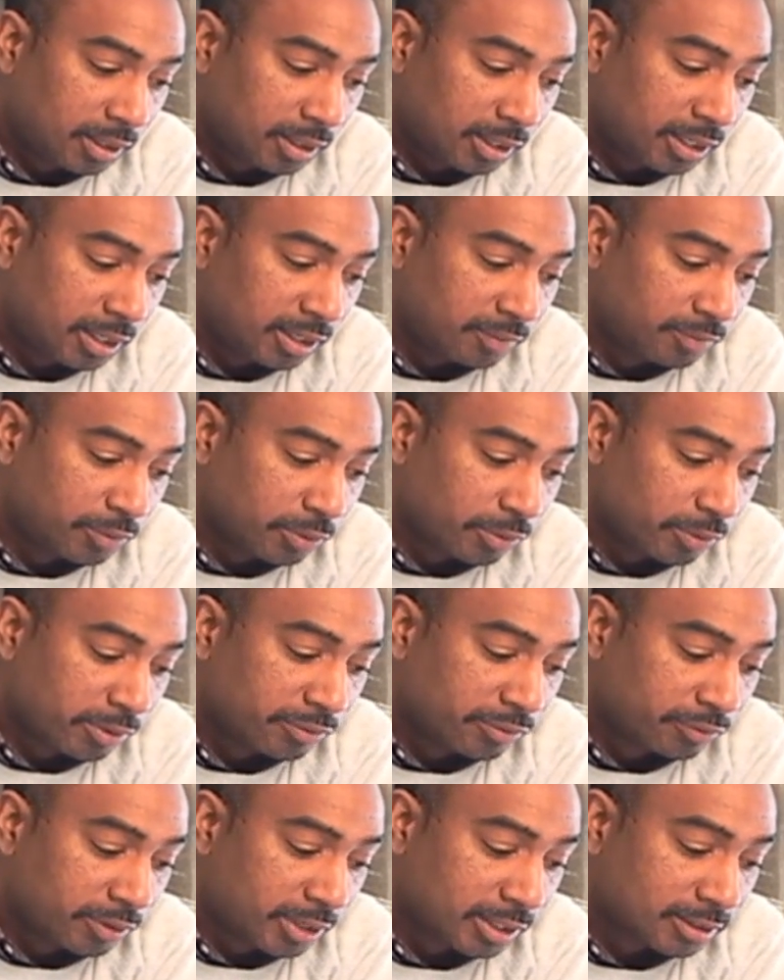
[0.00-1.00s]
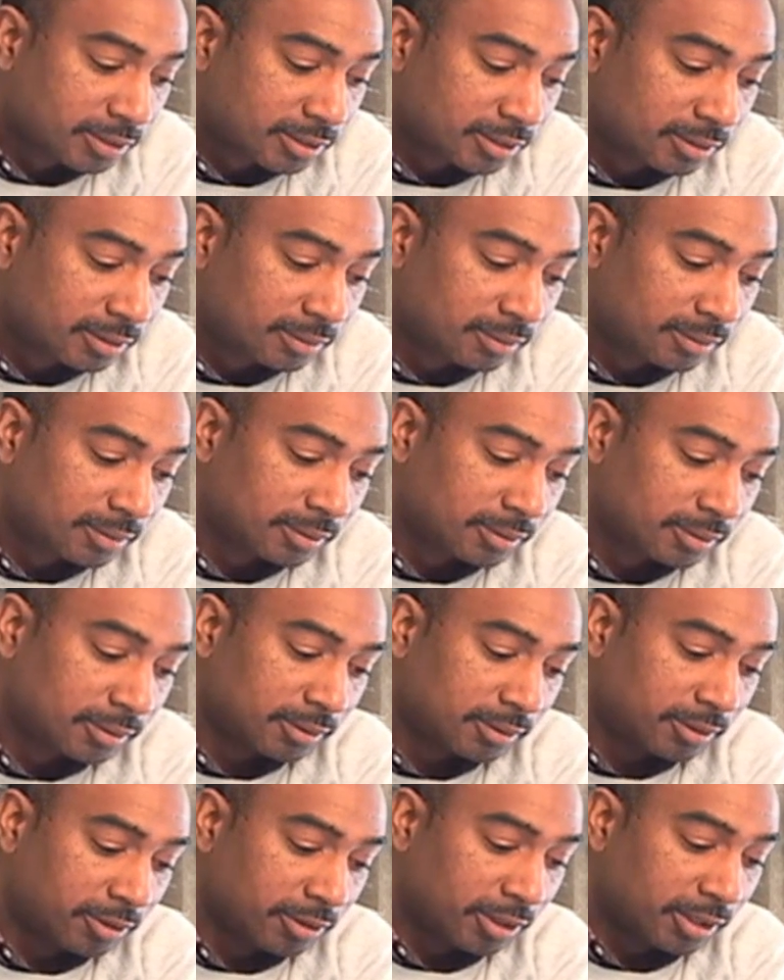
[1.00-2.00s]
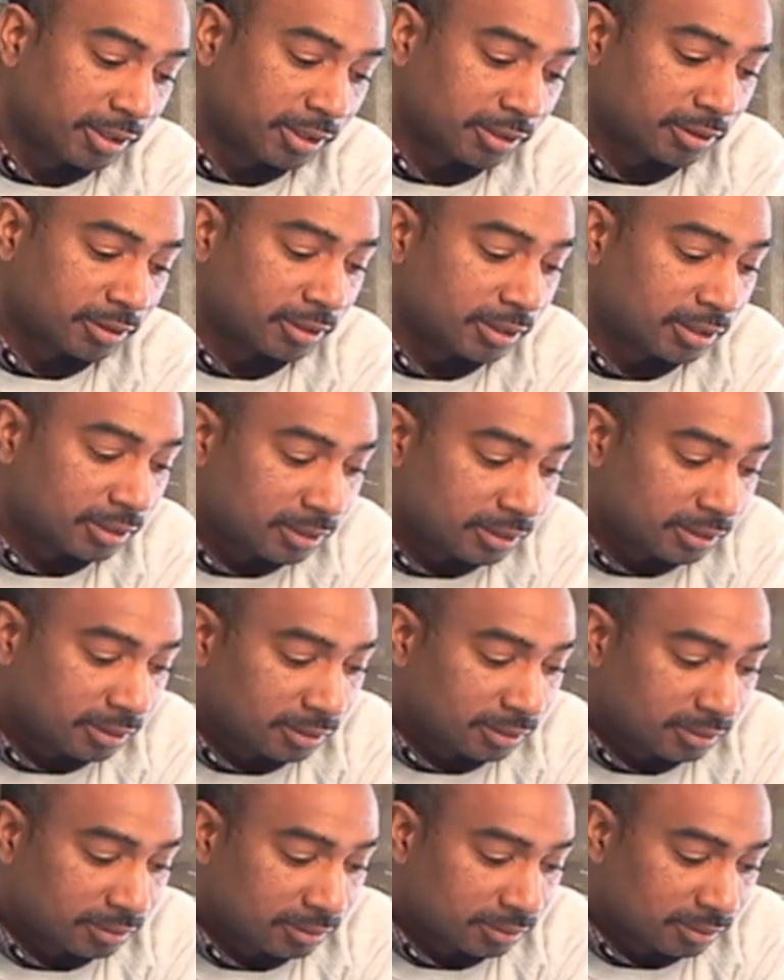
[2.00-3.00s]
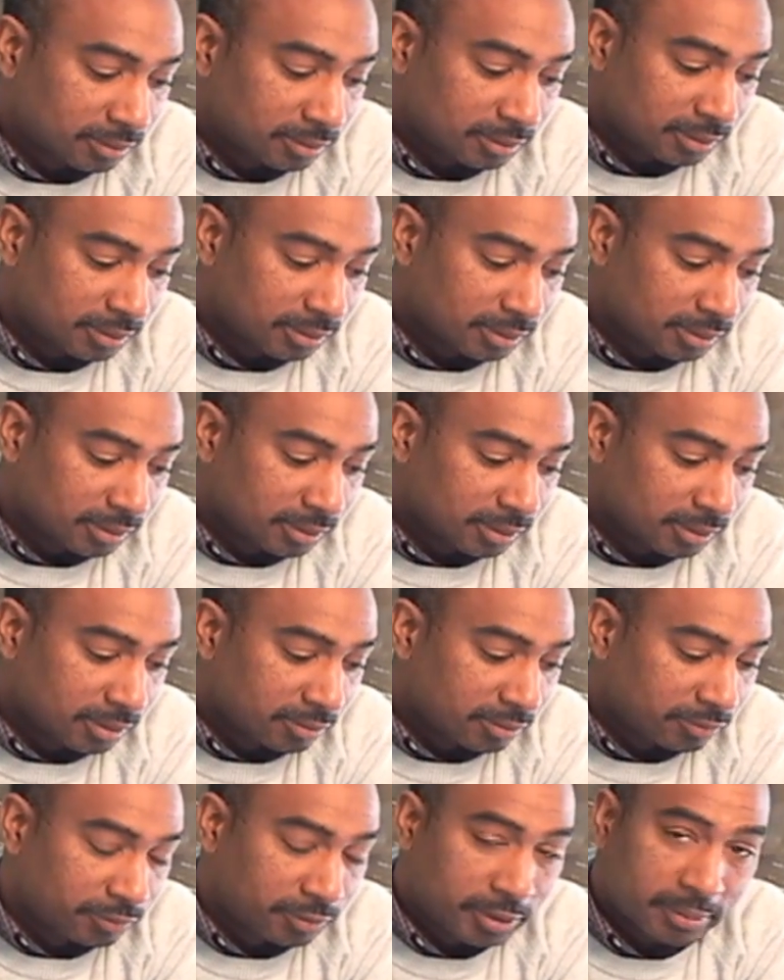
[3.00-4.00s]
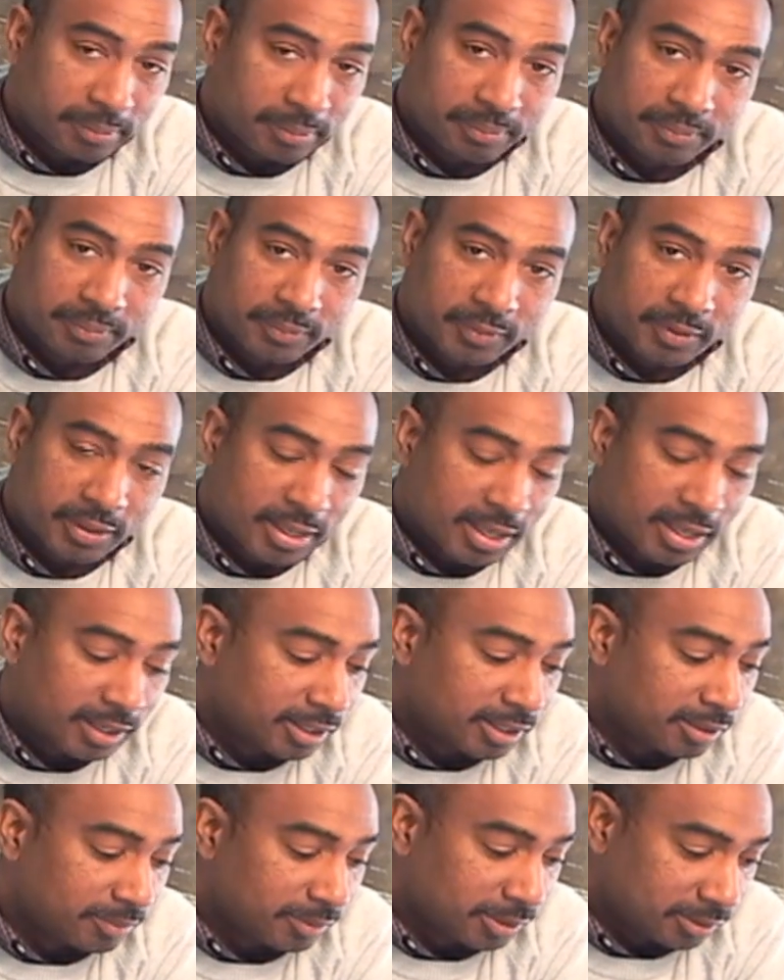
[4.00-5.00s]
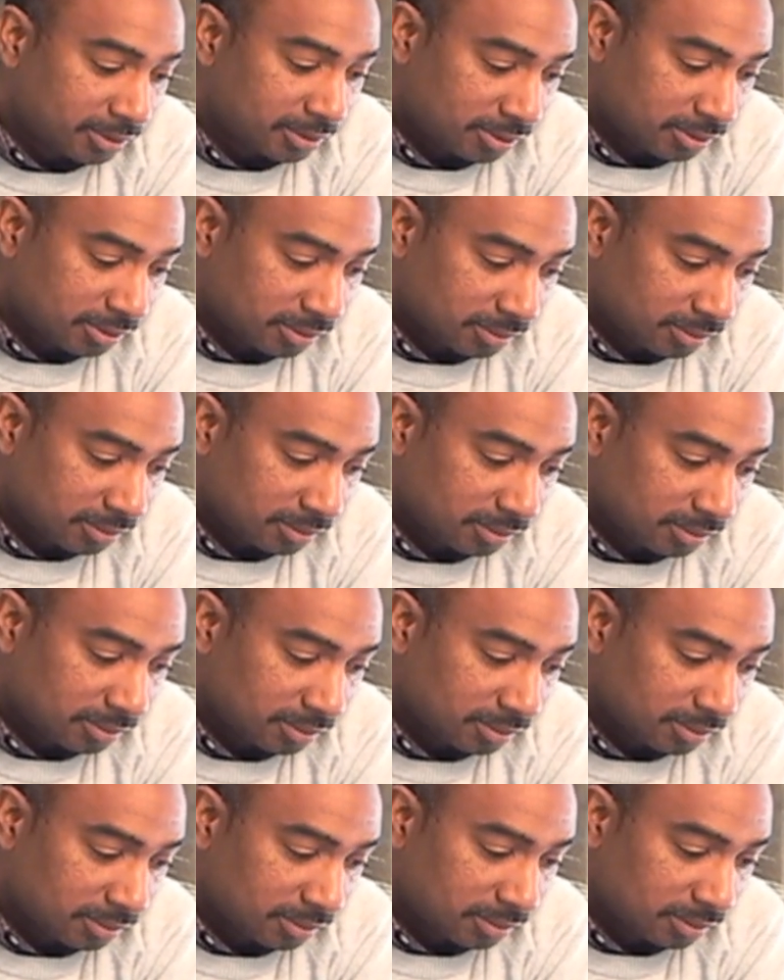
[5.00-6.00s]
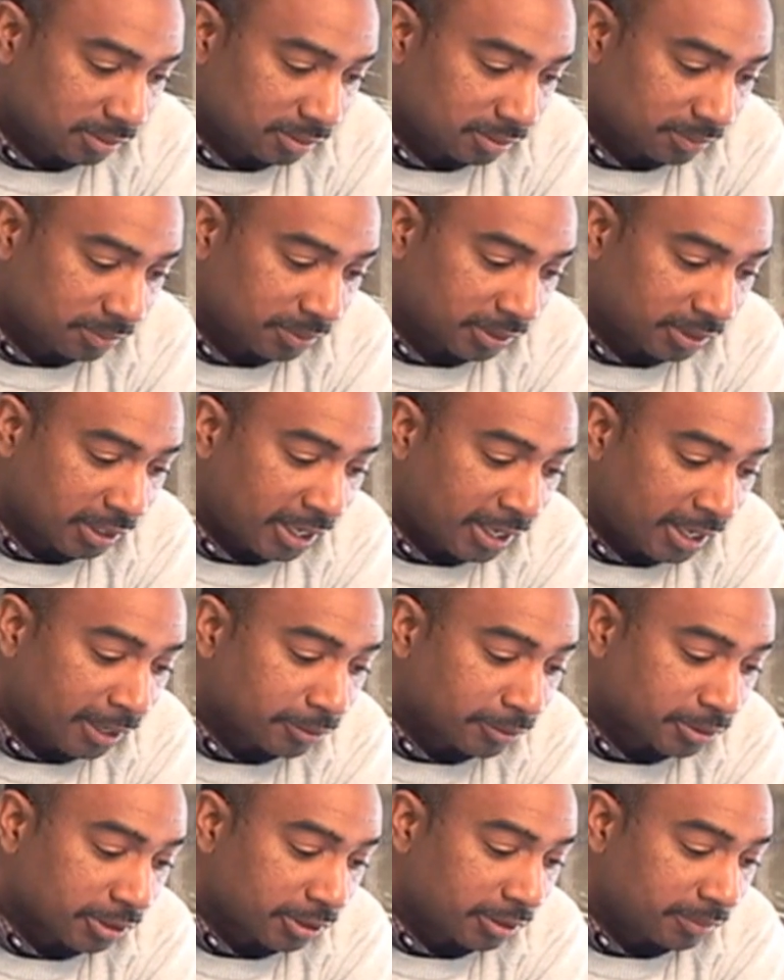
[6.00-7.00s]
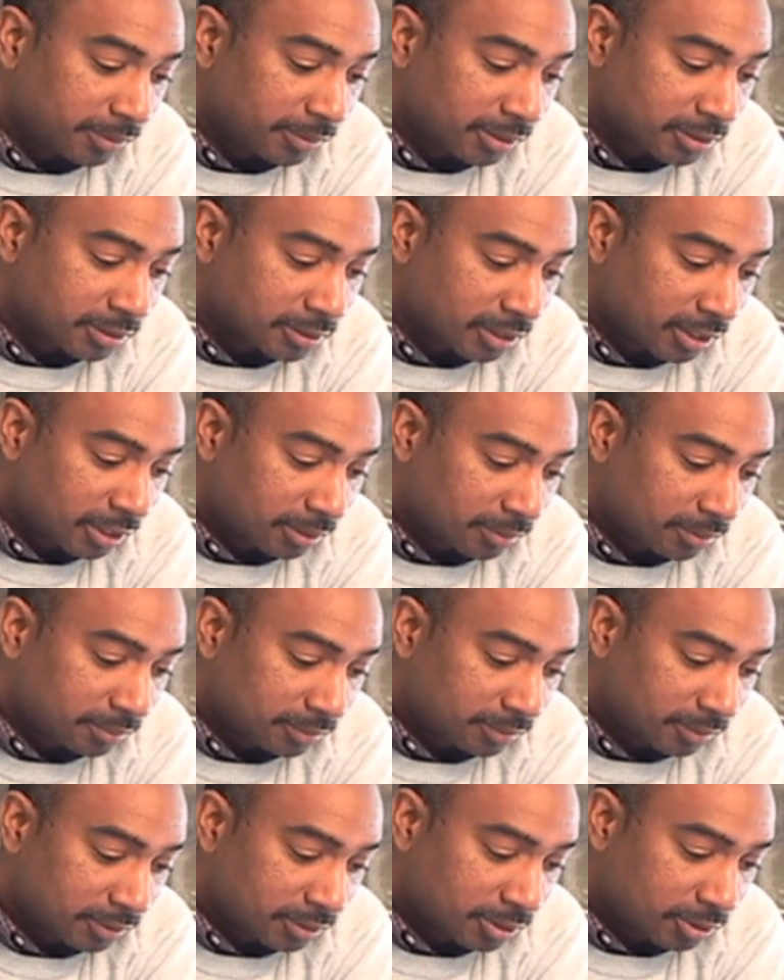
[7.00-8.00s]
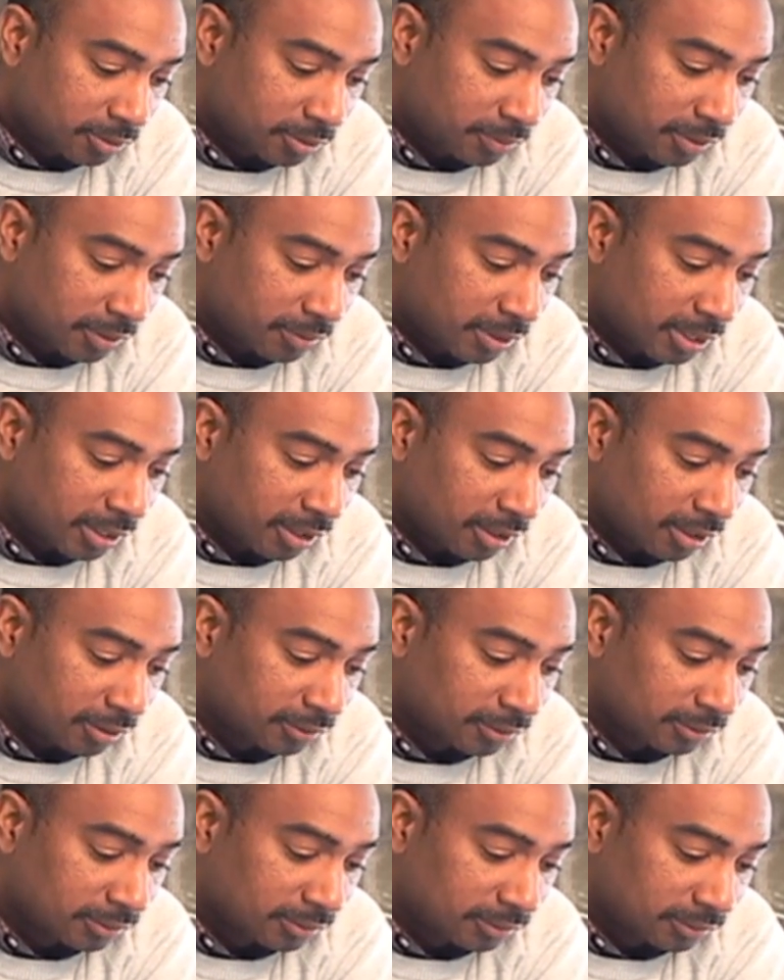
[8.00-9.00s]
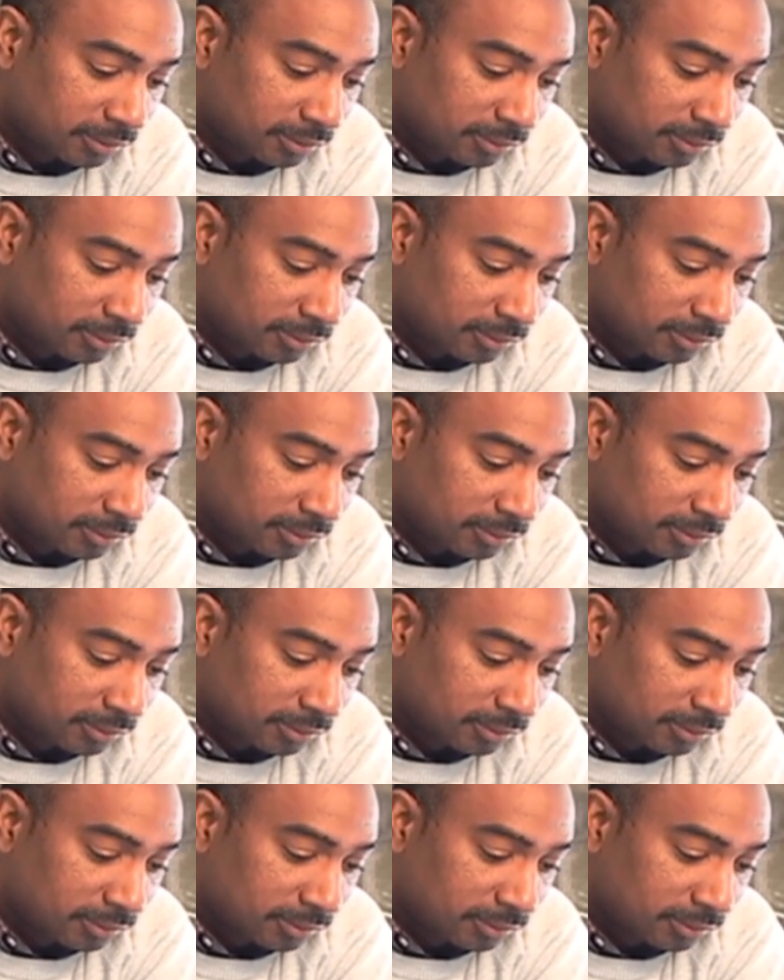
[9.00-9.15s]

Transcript: And if you reflect it, you're going to get the flip of that image, but the angles are going to be the same. It'll still be a right angle.